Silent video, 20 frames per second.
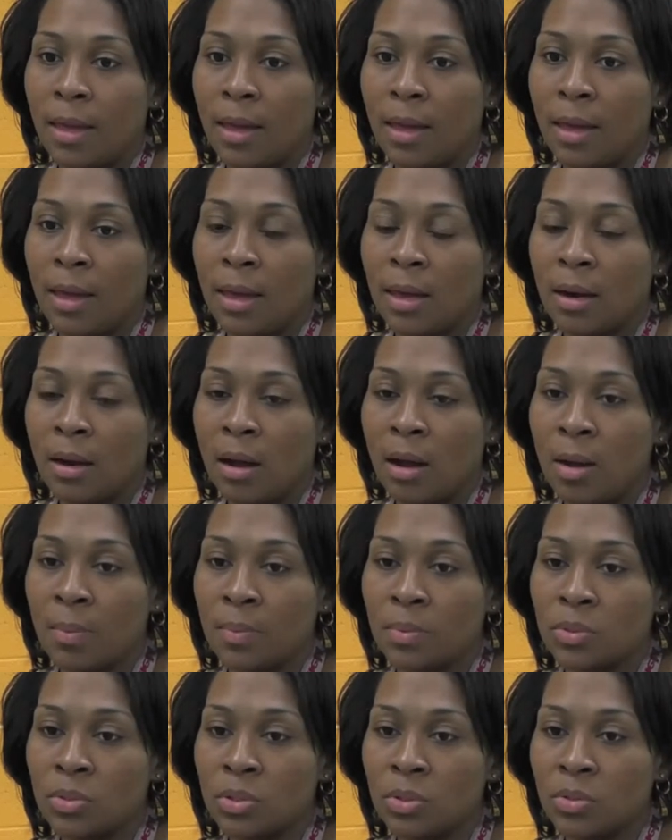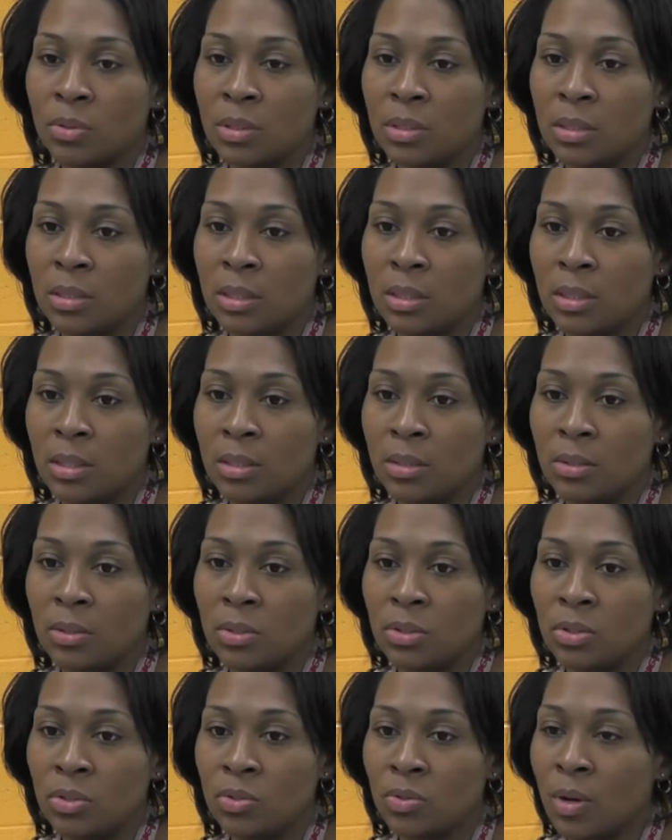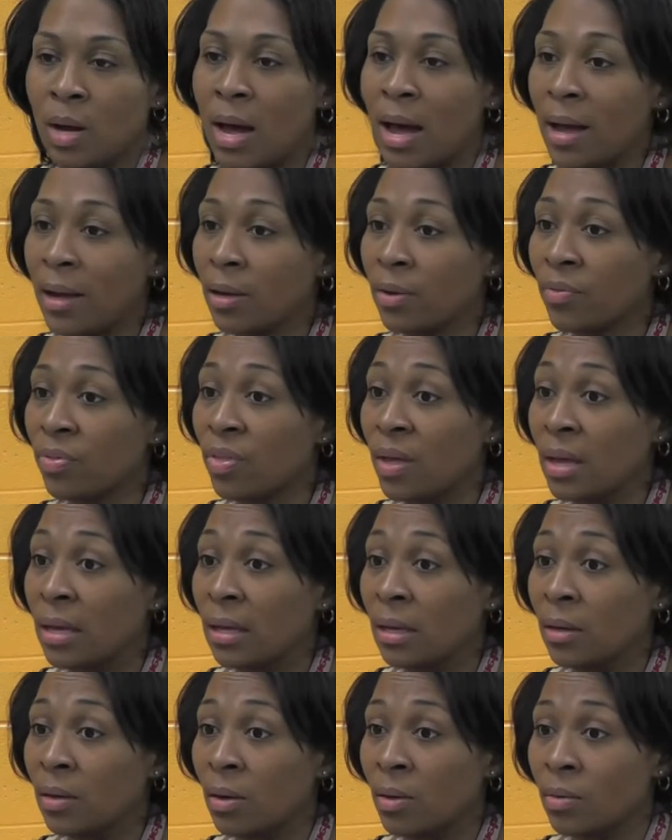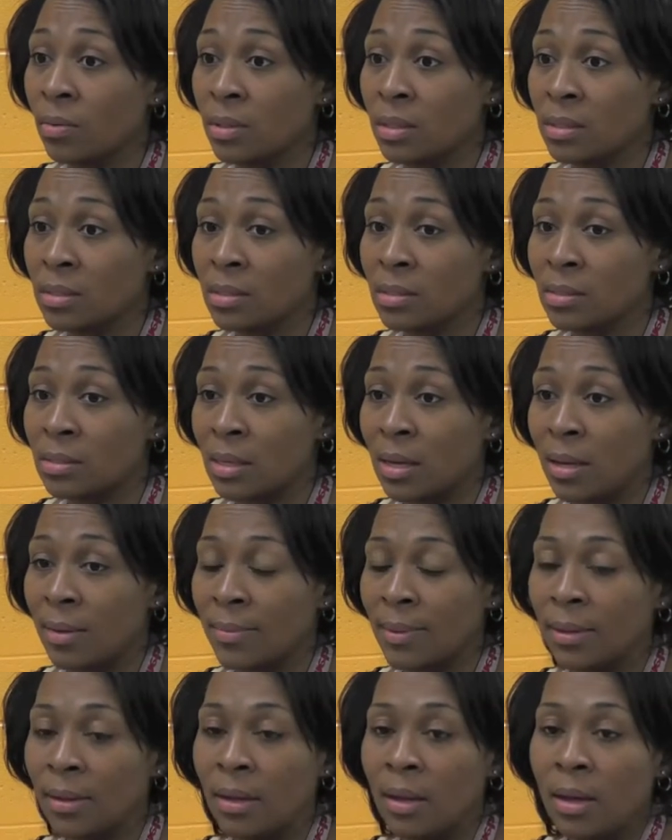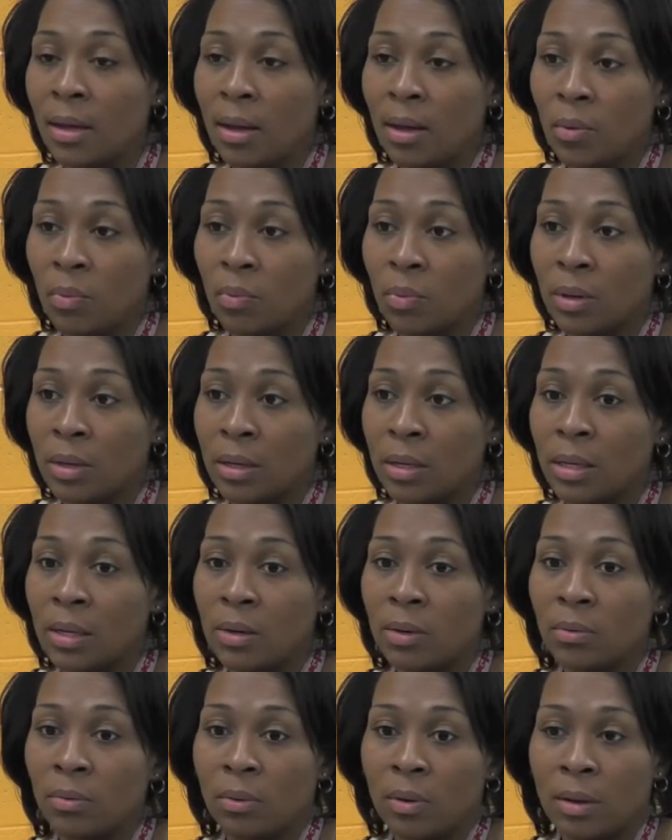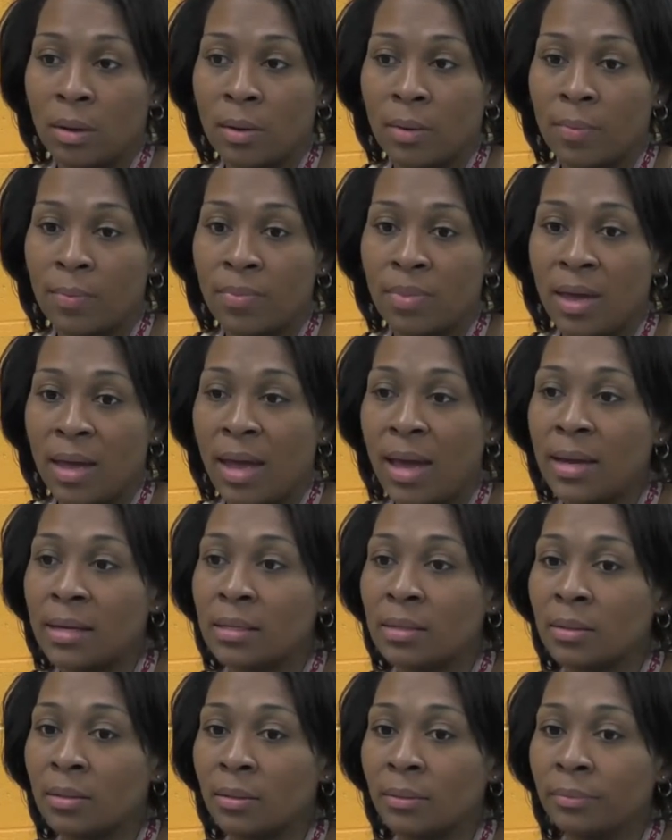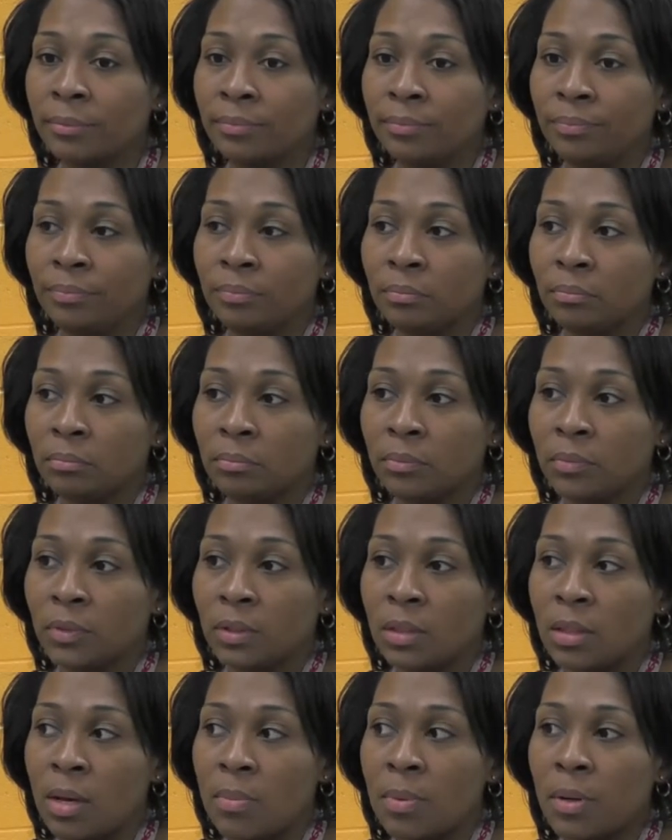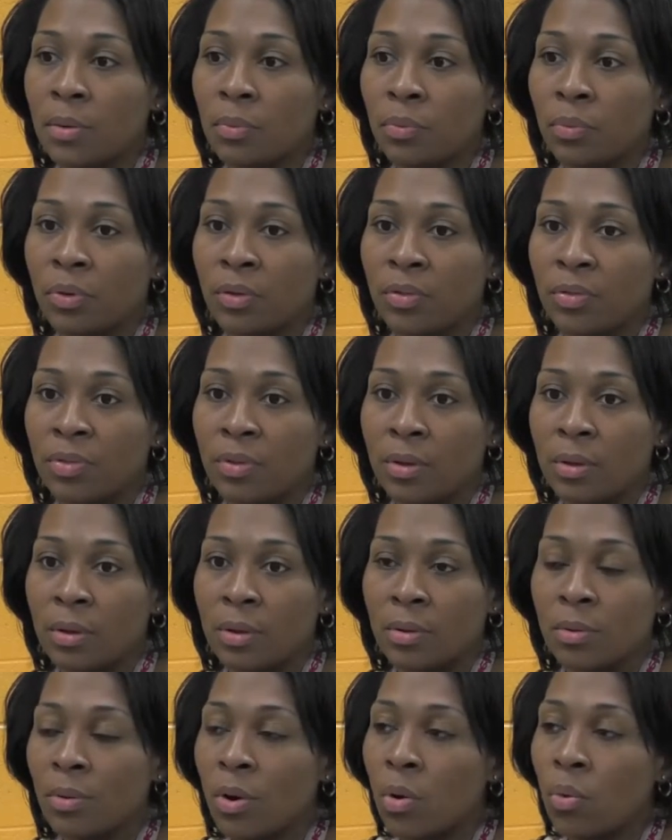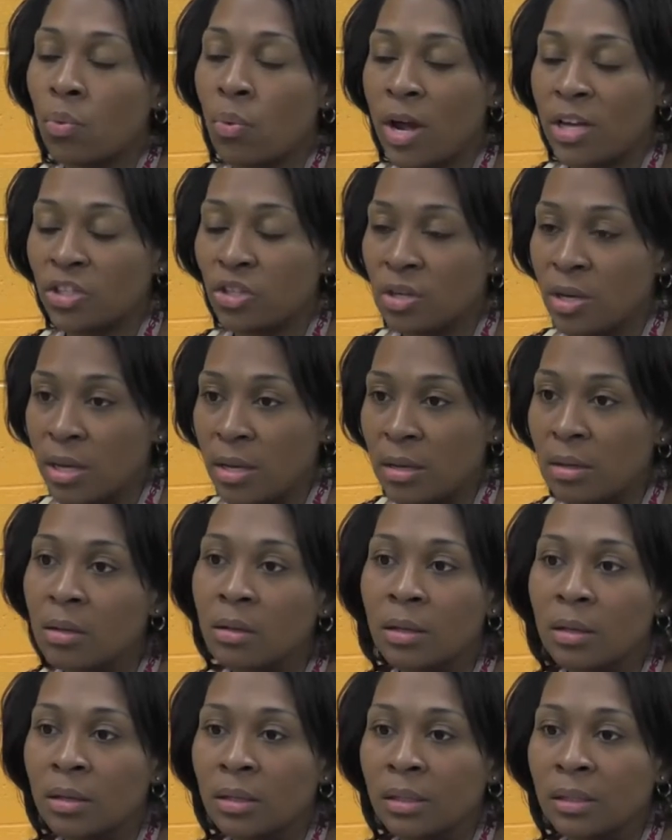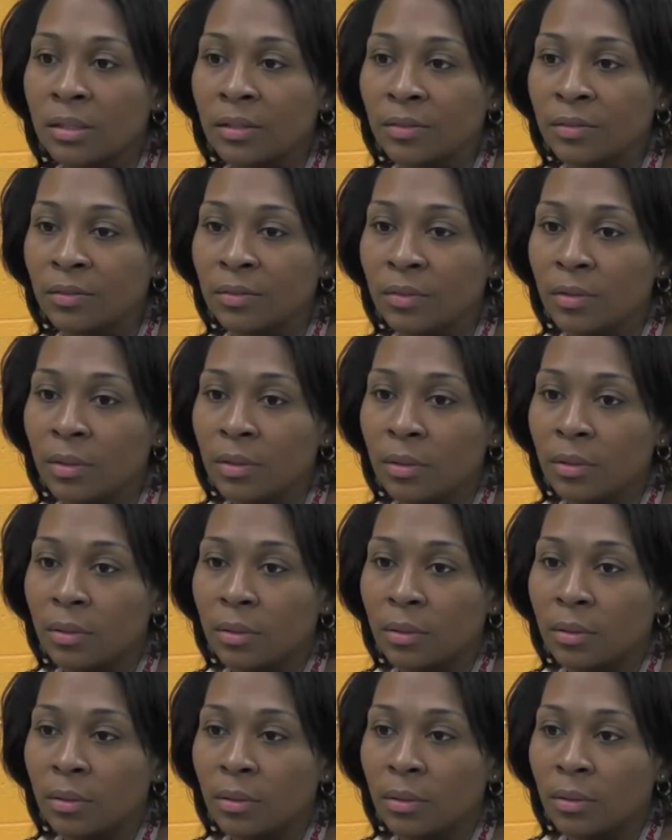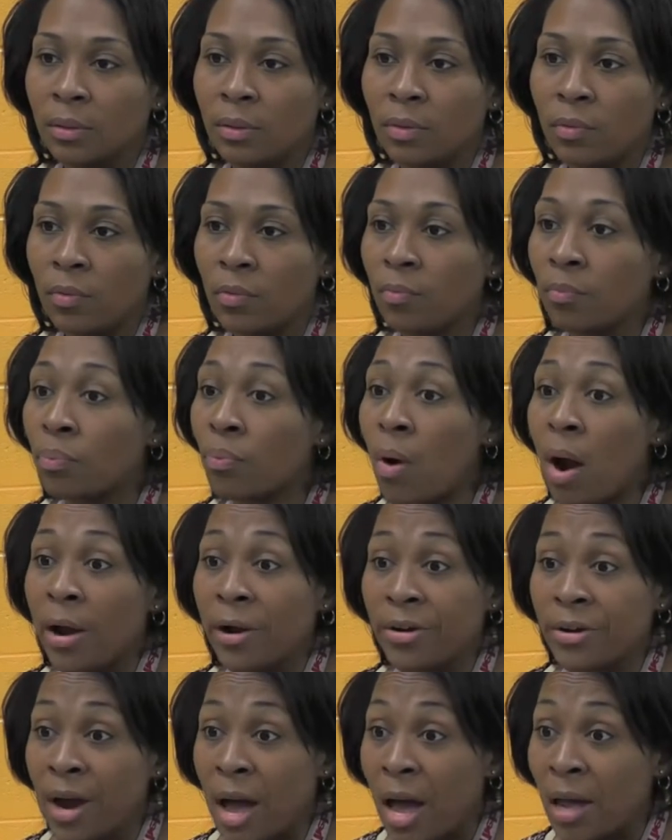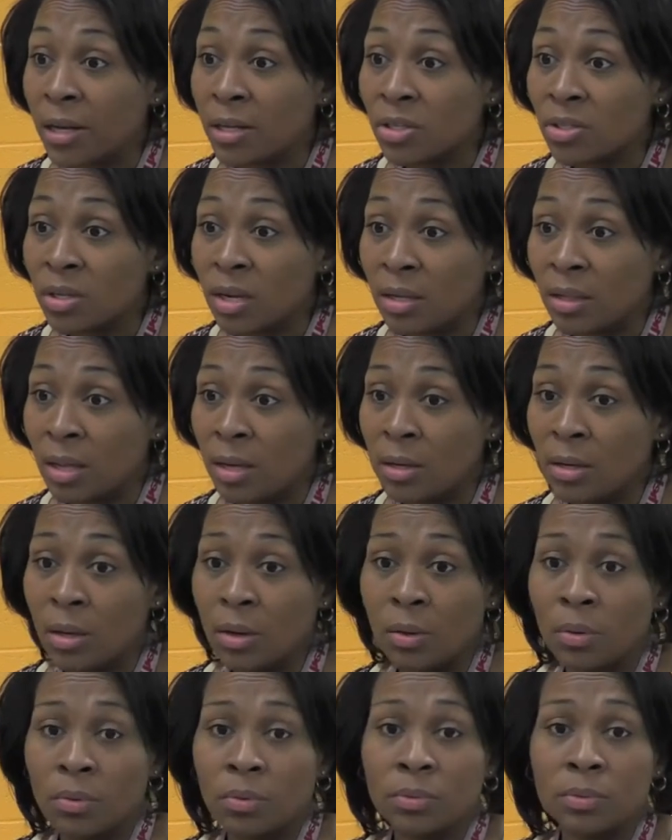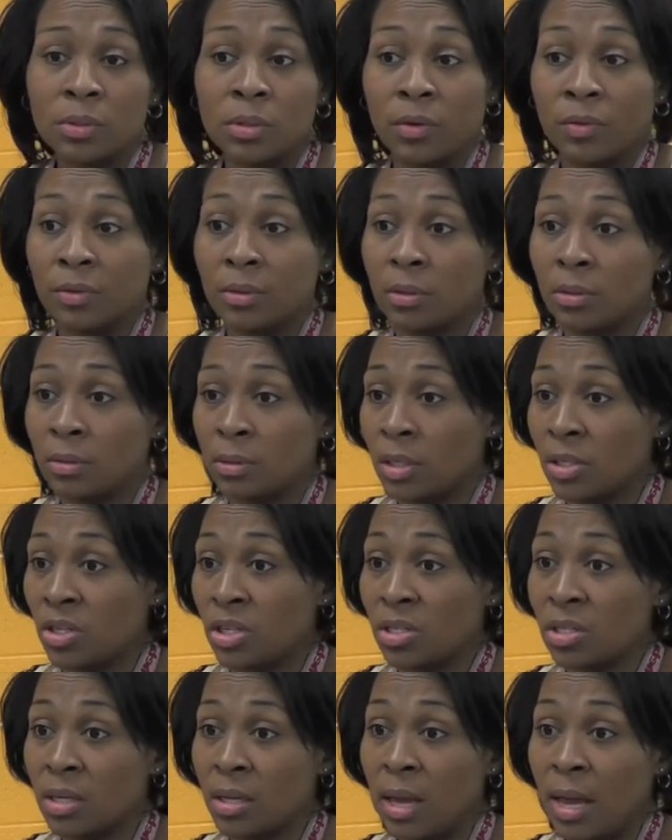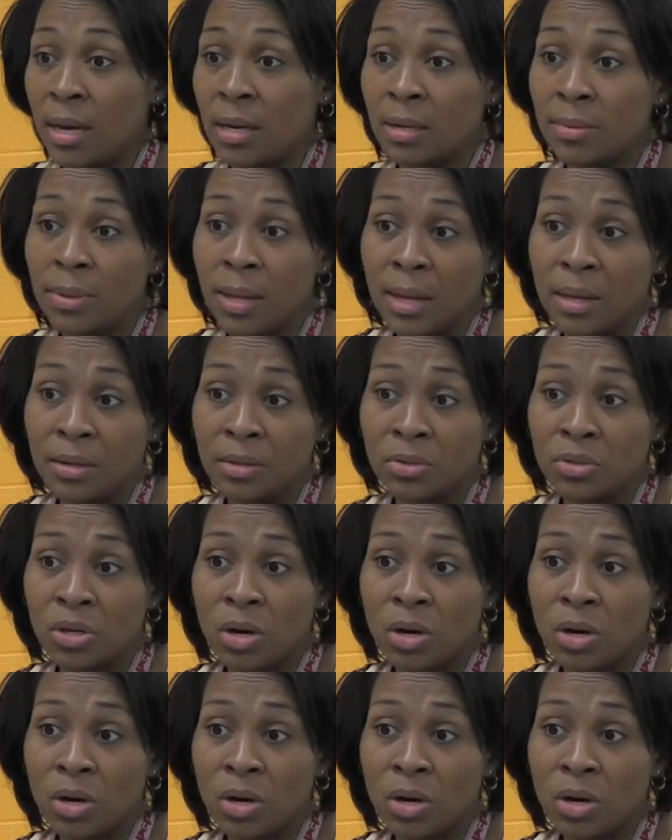had an opportunity to do a higher thinking on this assignment, where they had to come up with rationale of prior knowledge that they know, such as a KWAL